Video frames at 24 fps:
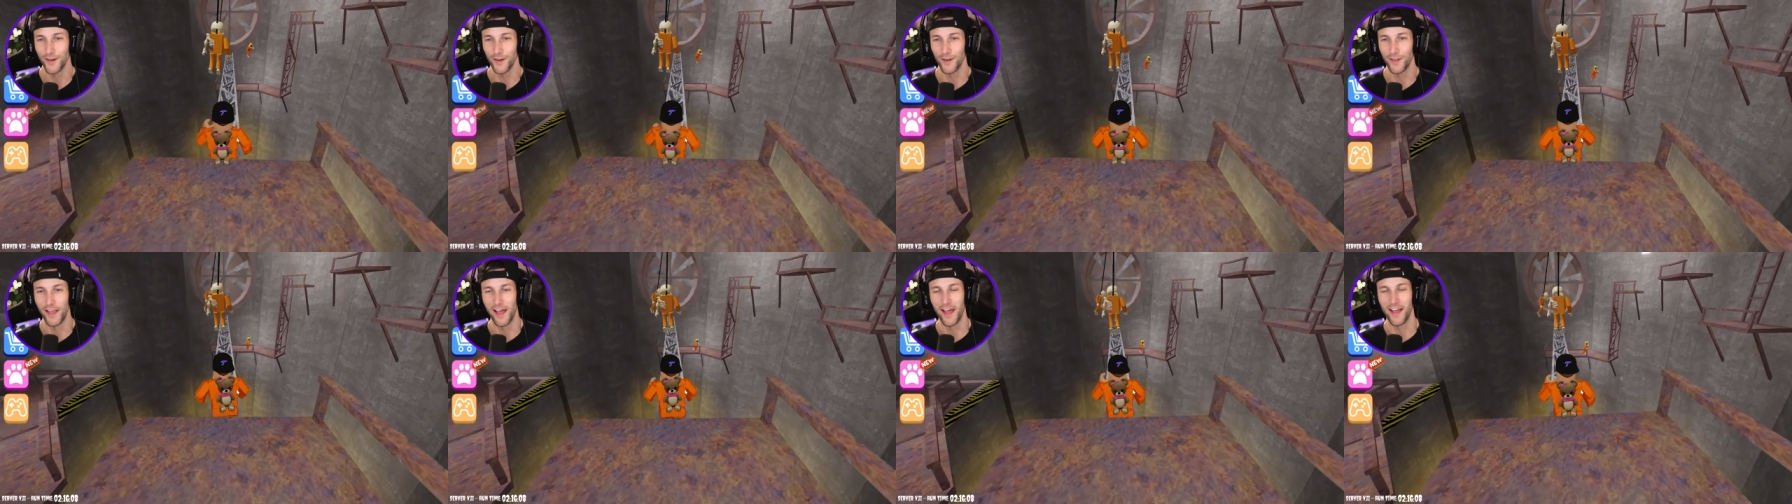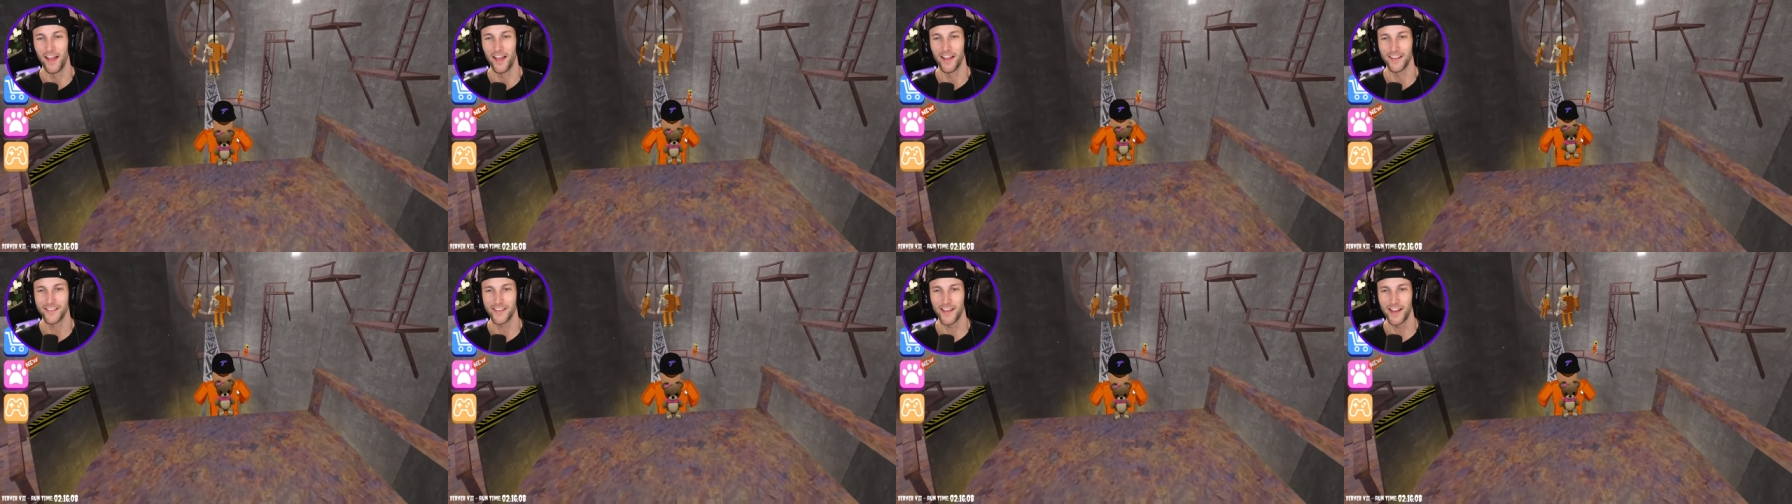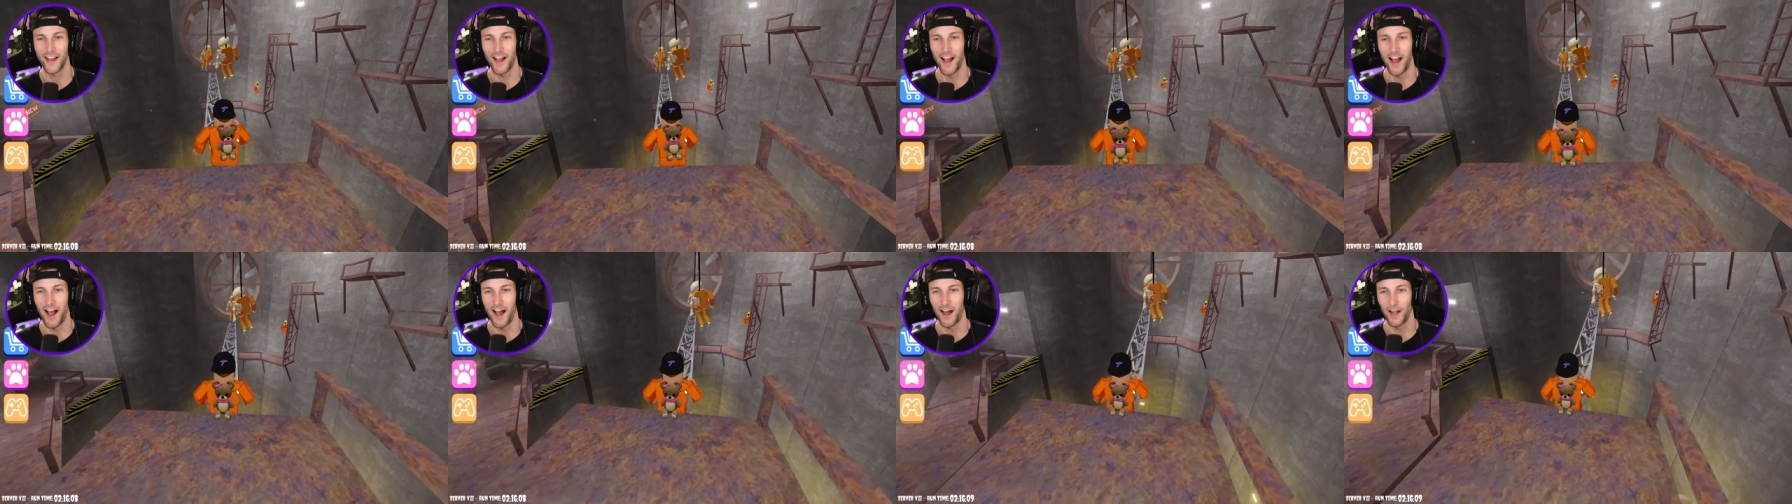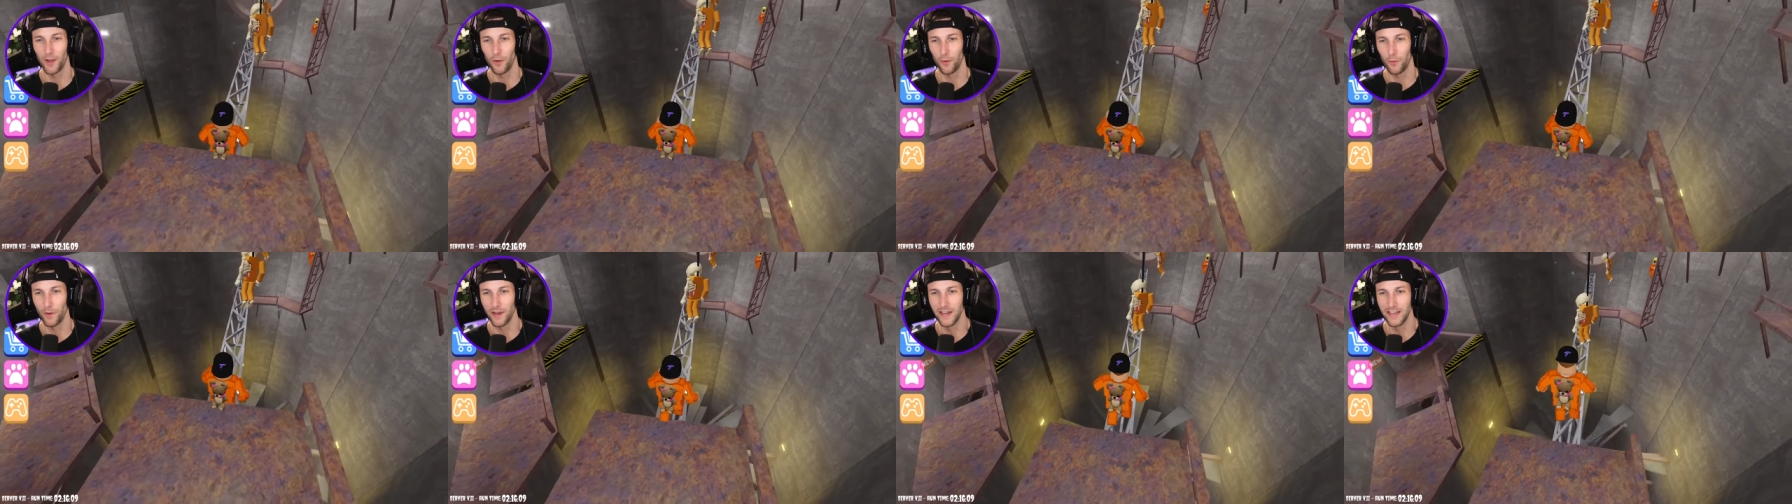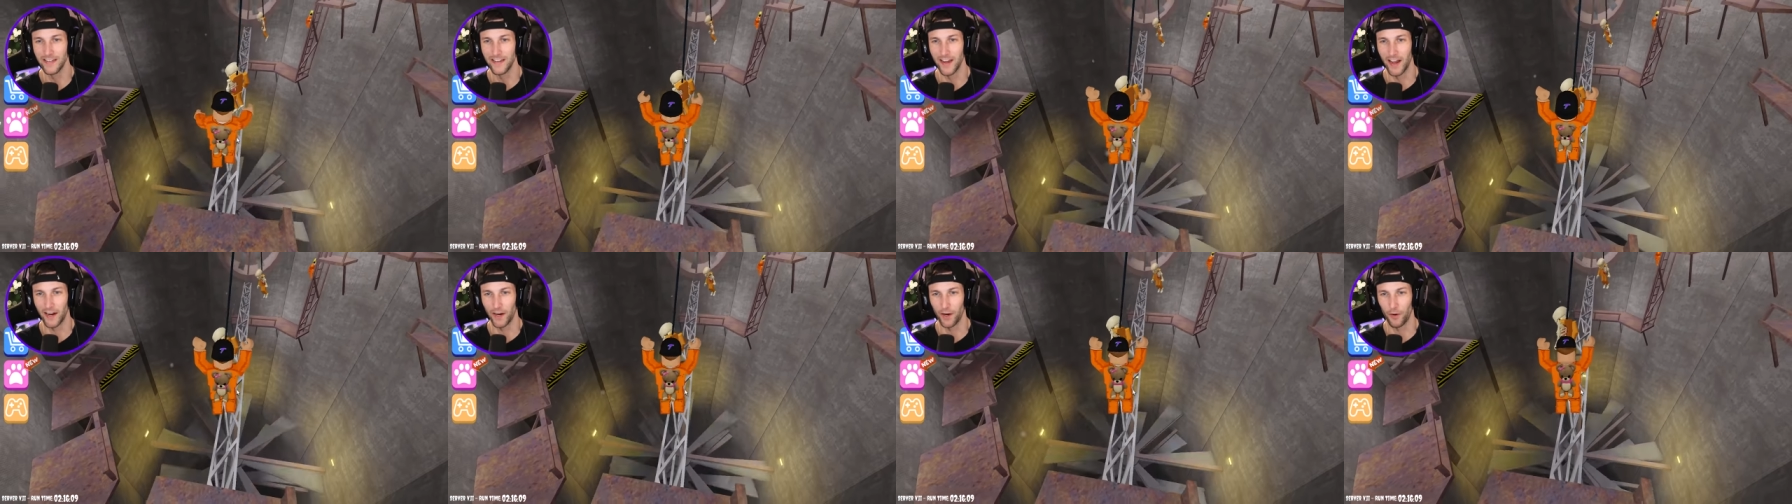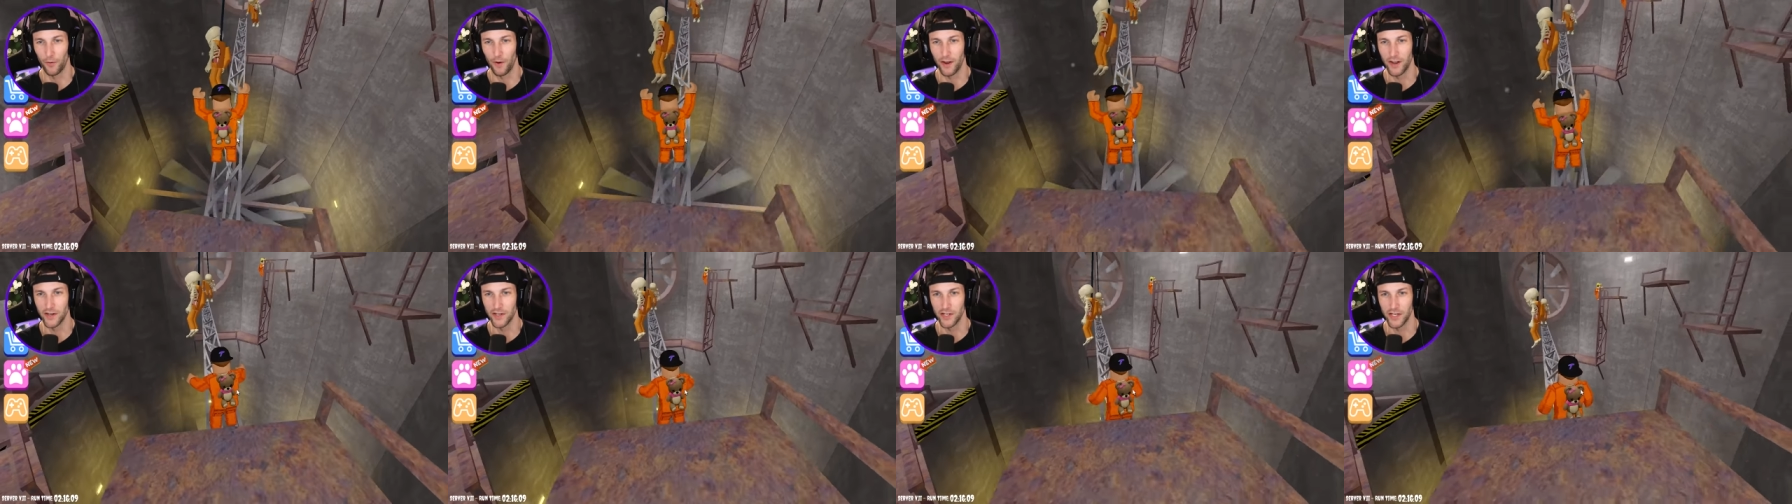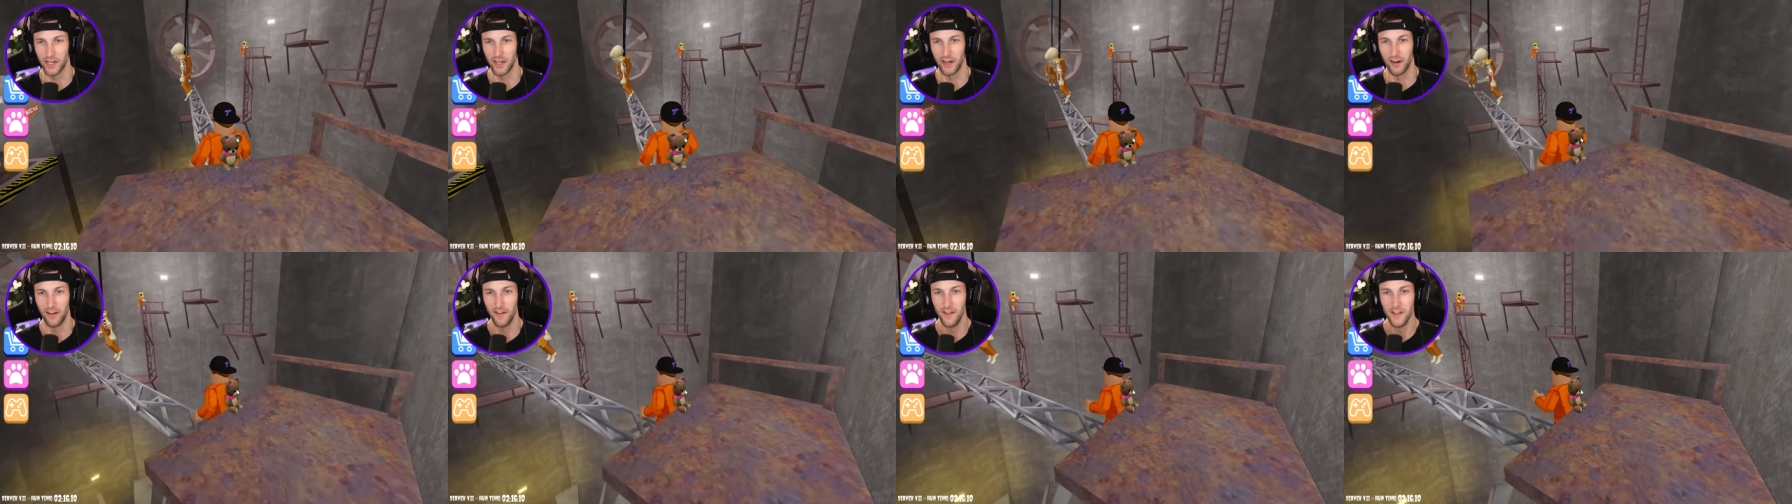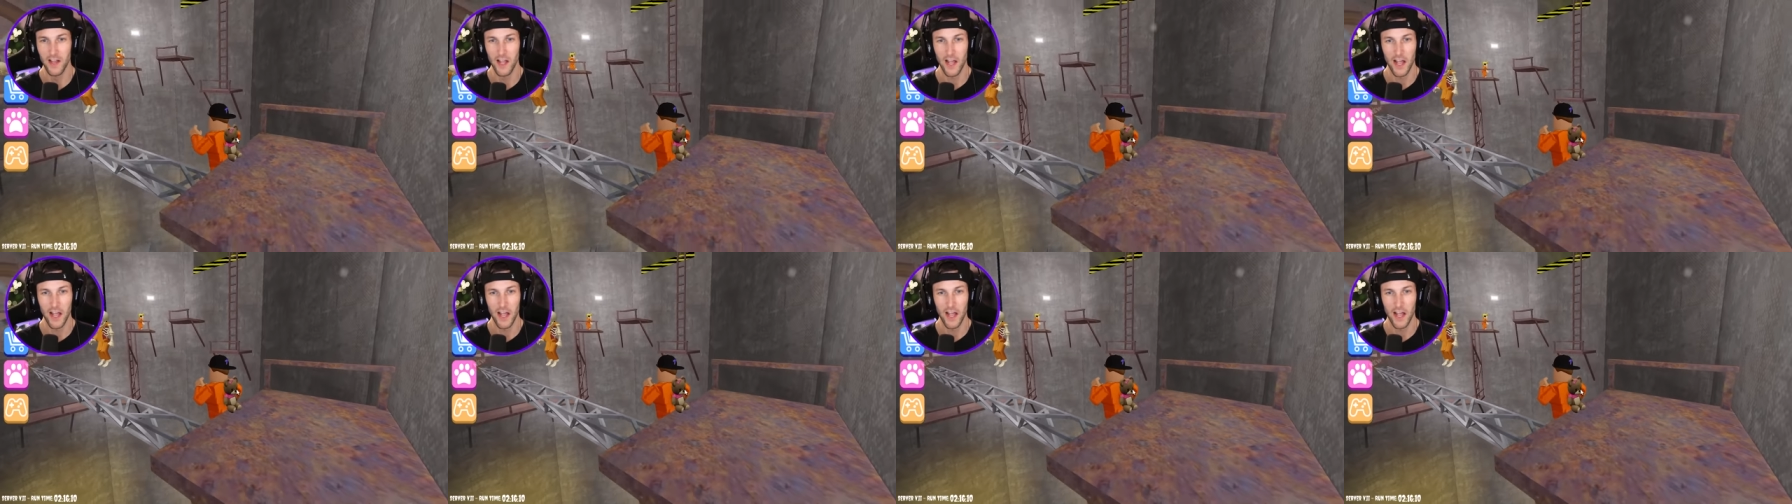that, that's like a Halloween decoration.